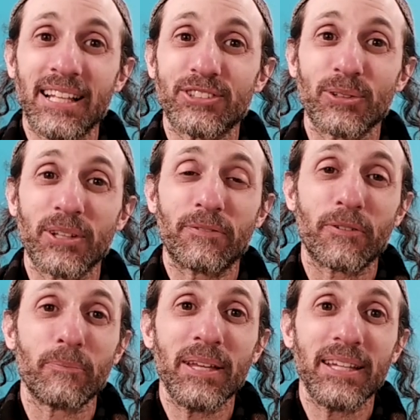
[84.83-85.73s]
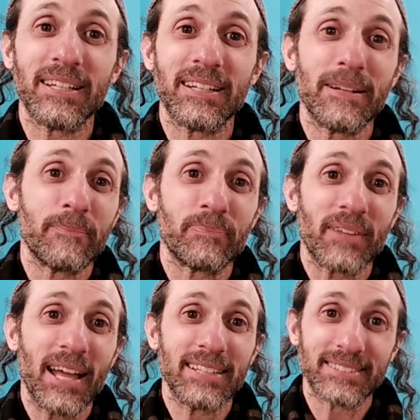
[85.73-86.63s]
certainly for me
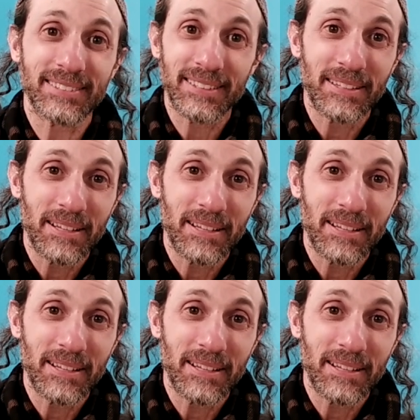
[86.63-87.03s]
has